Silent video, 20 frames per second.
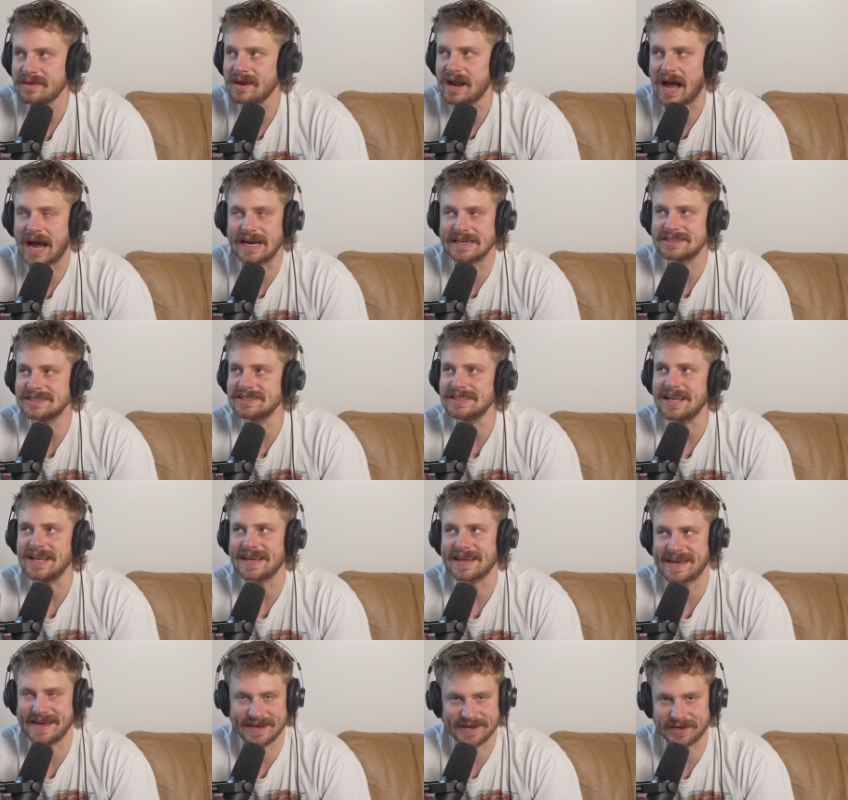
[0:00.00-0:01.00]
I just, like,
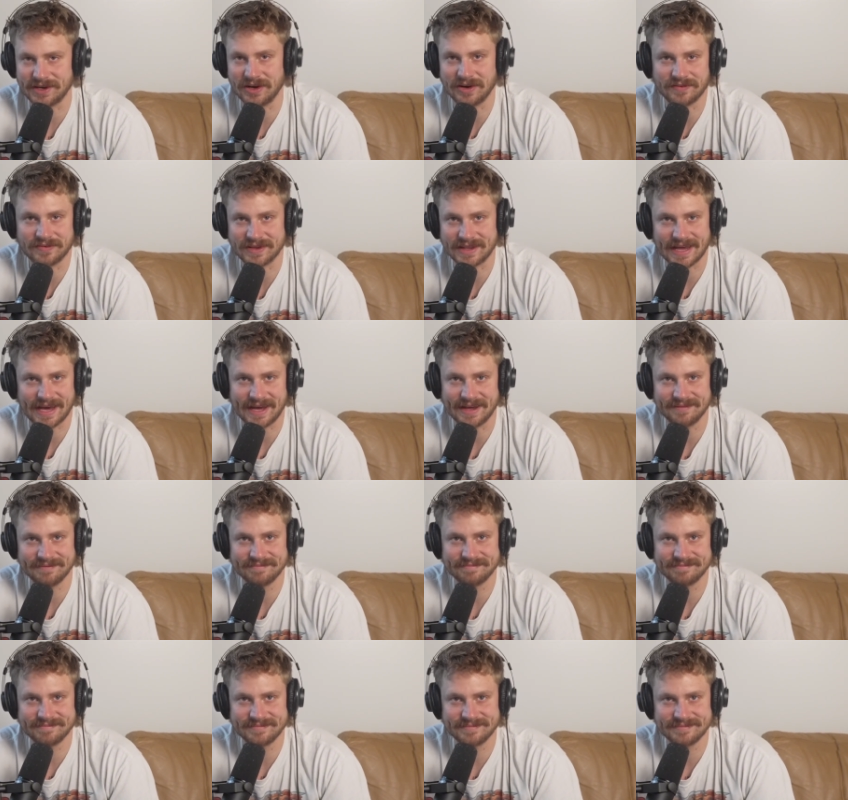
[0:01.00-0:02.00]
can't get over that.
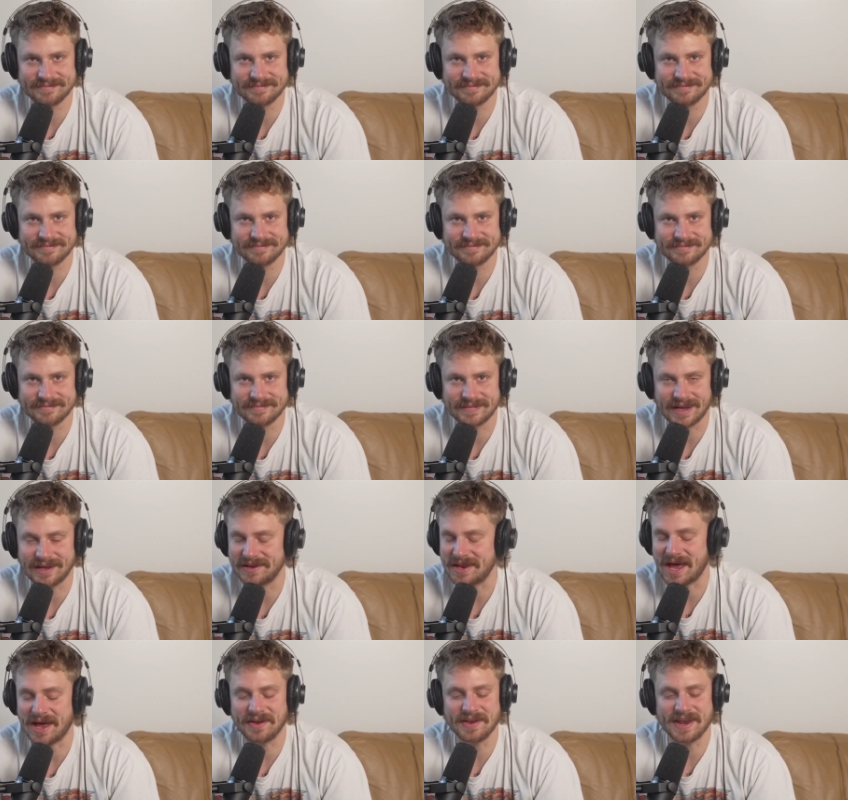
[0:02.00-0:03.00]

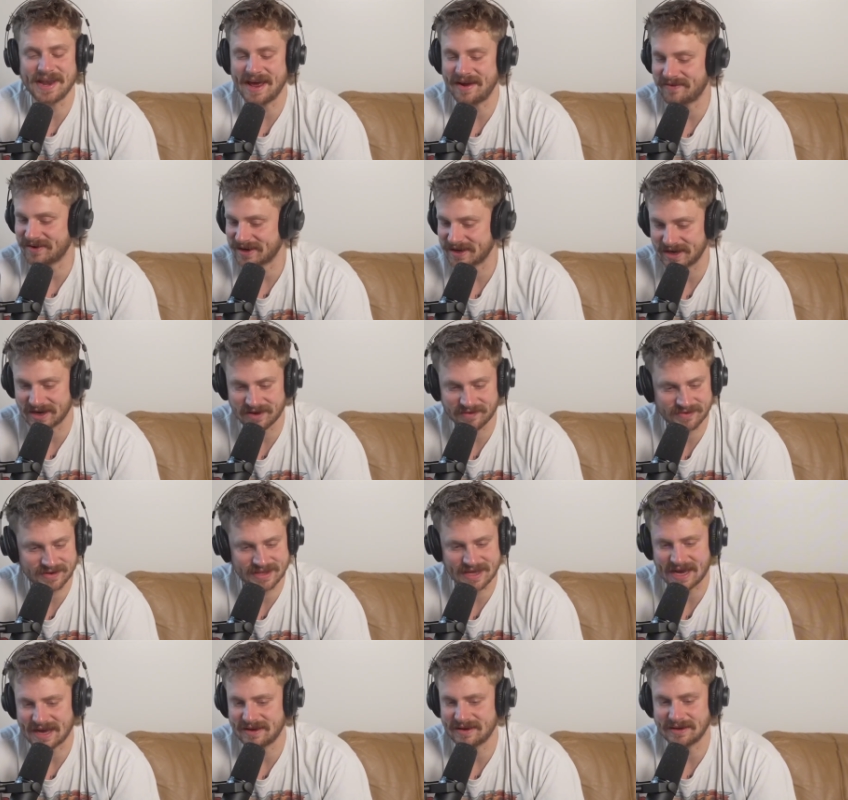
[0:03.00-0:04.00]
I'll never get over
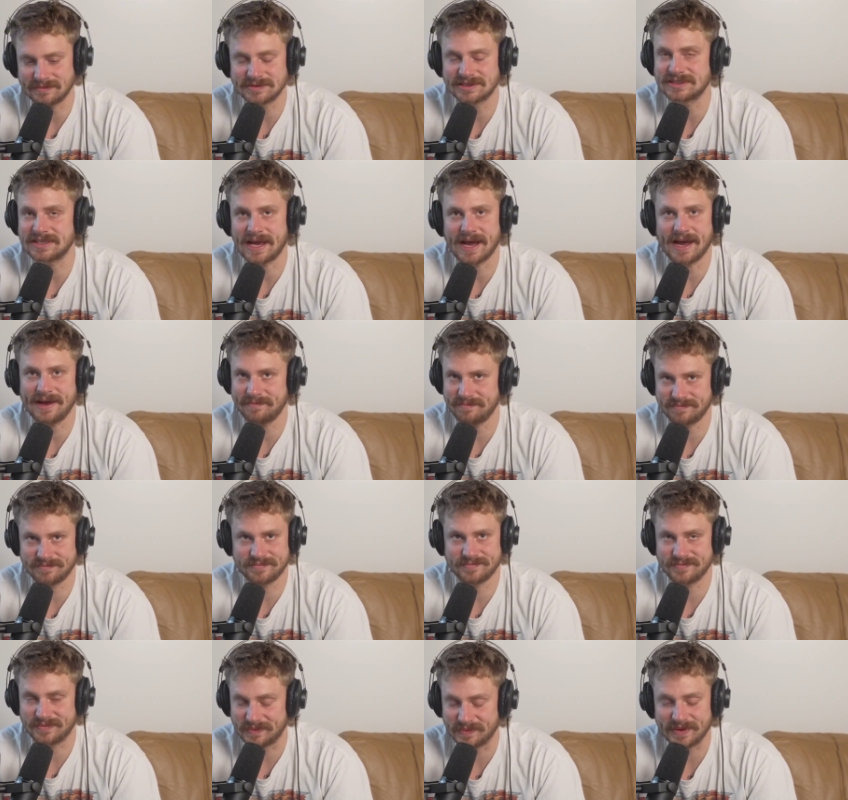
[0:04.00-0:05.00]
that. I'm
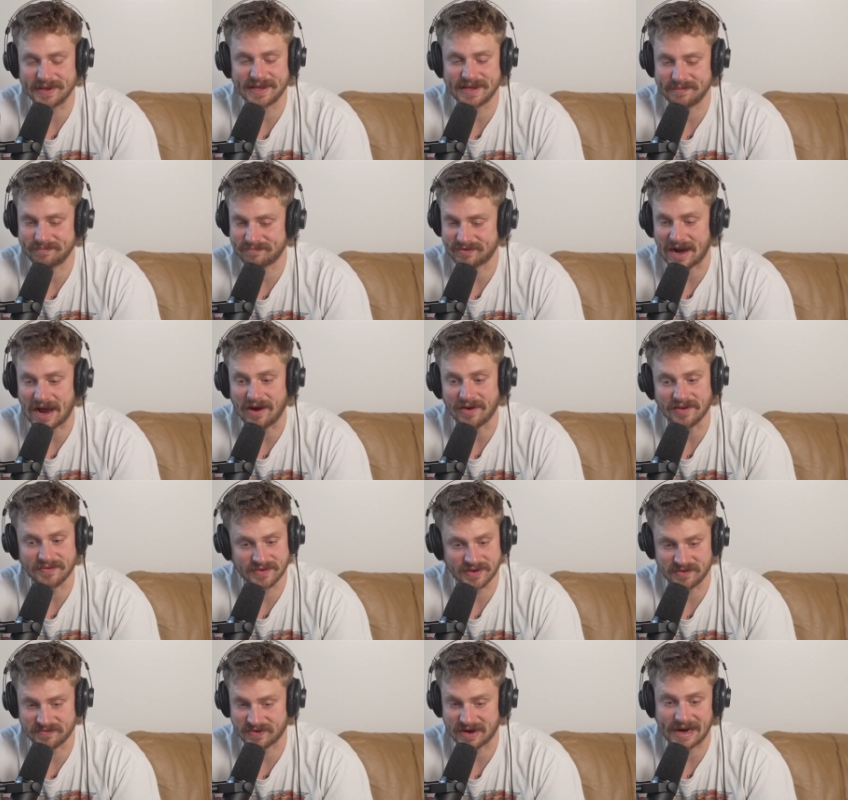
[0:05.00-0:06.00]
really proud of
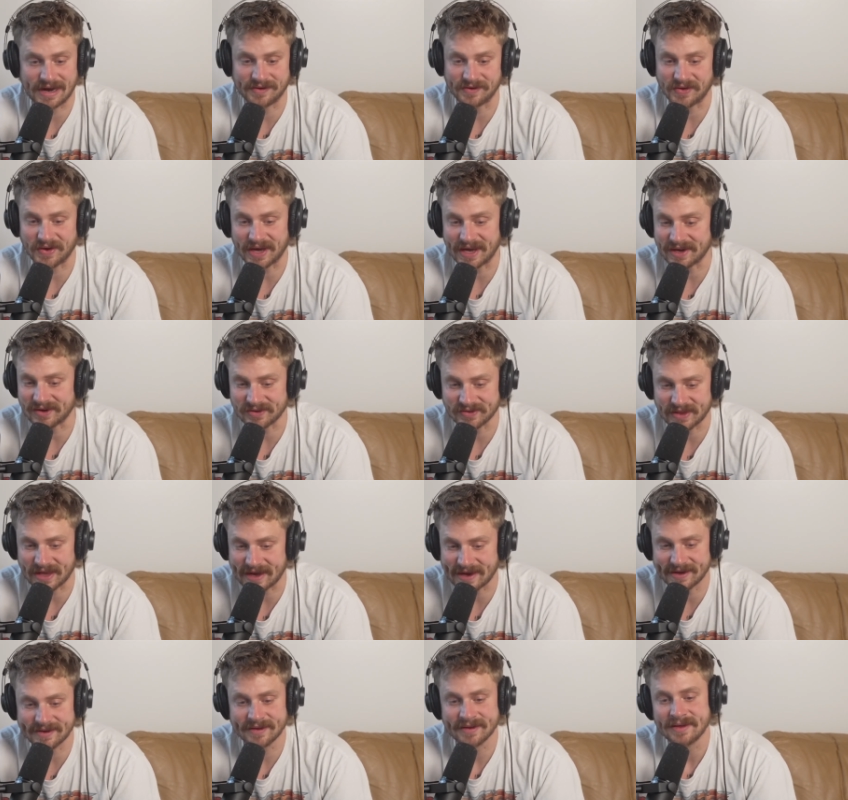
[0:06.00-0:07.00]
you for how you handled
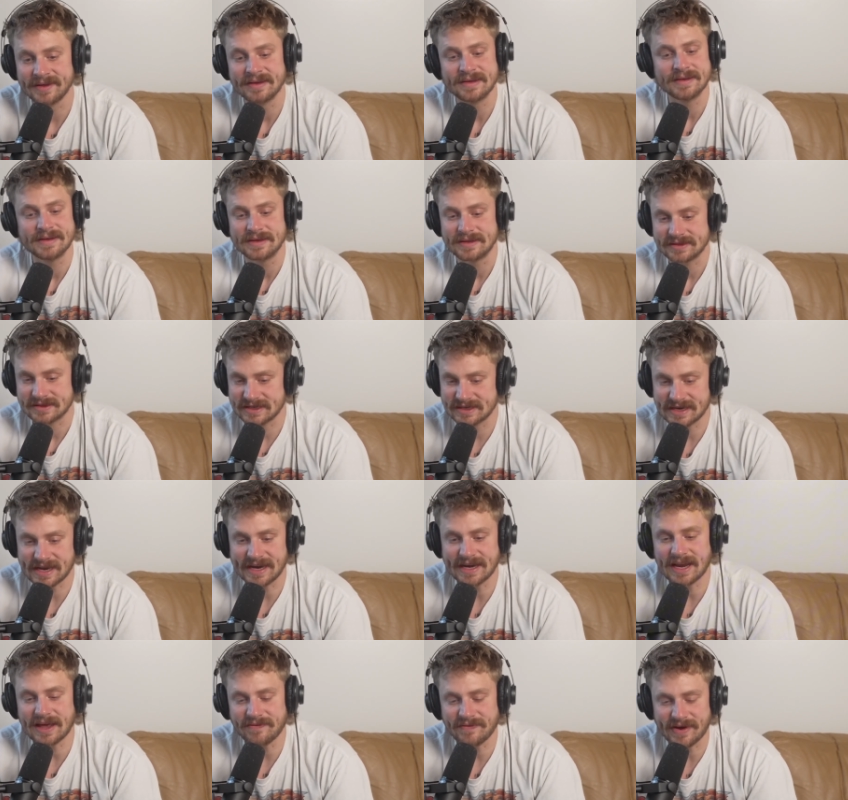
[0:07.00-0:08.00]
that. The
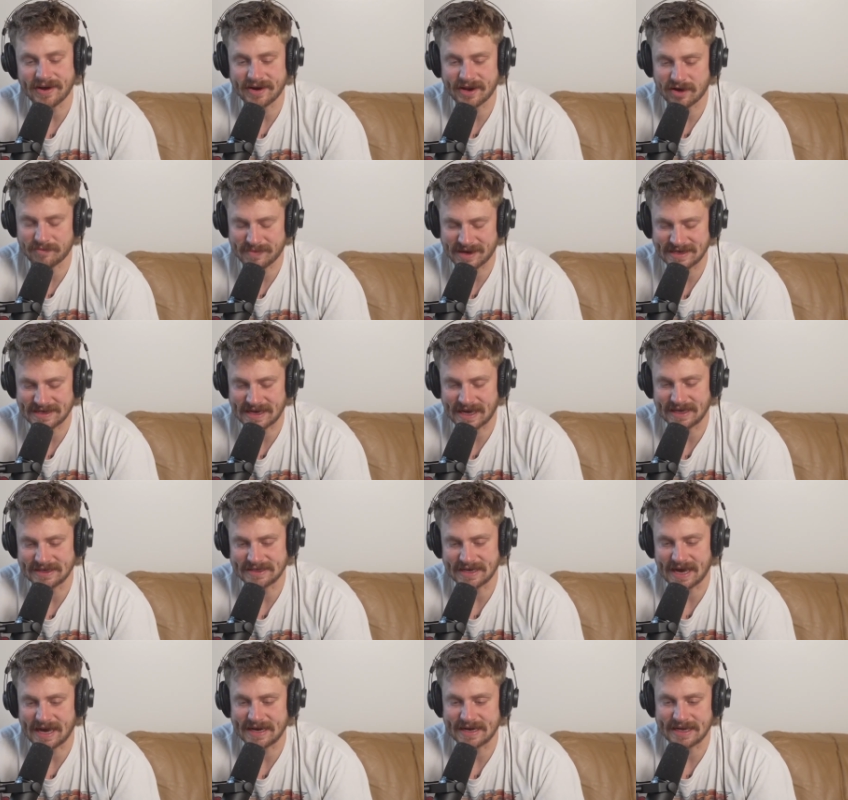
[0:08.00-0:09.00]
night I found out my dad
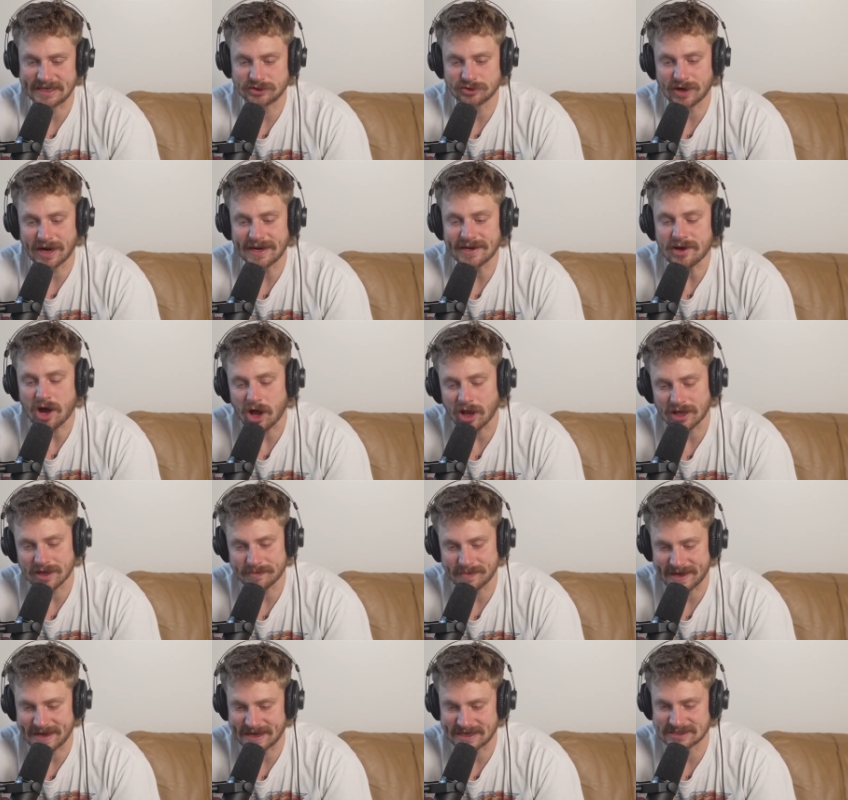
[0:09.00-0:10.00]
died, I tried calling
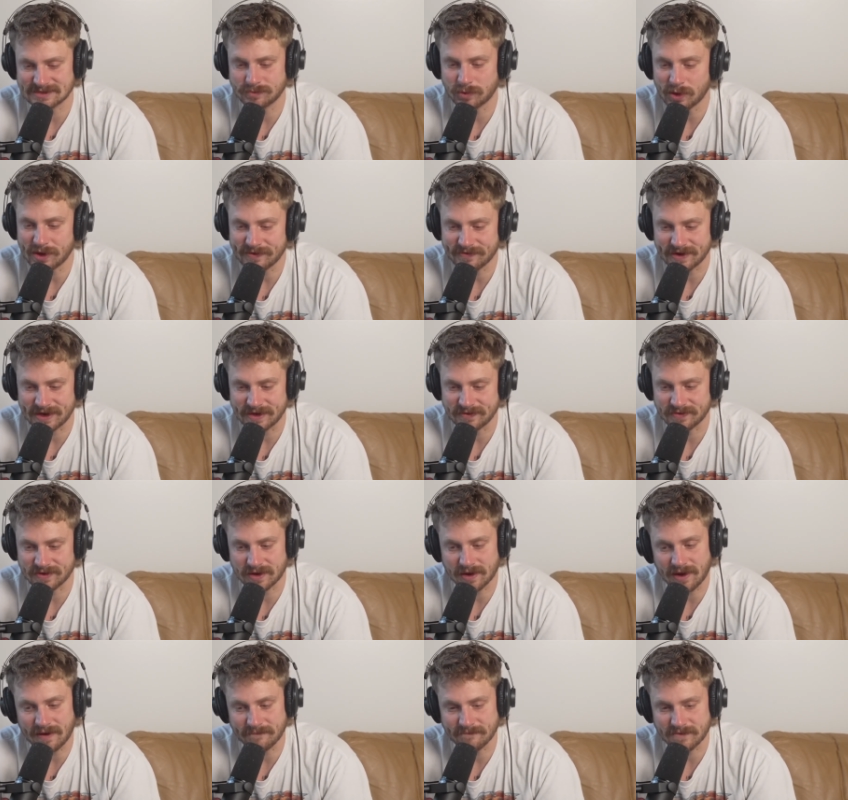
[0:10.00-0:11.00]
my ex-boyfriend for
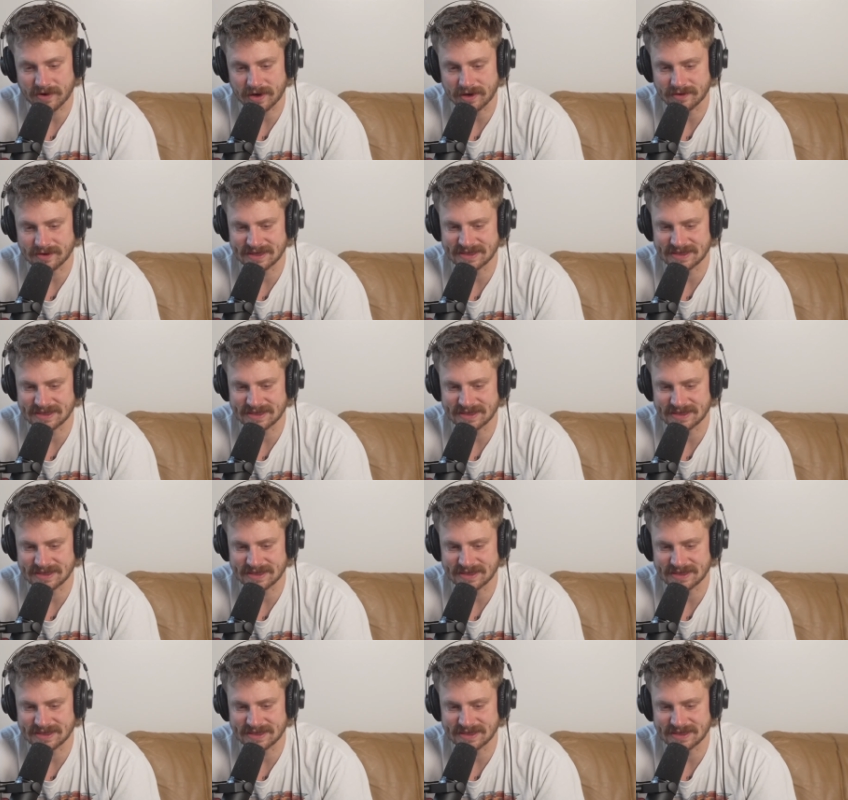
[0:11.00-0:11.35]
comfort,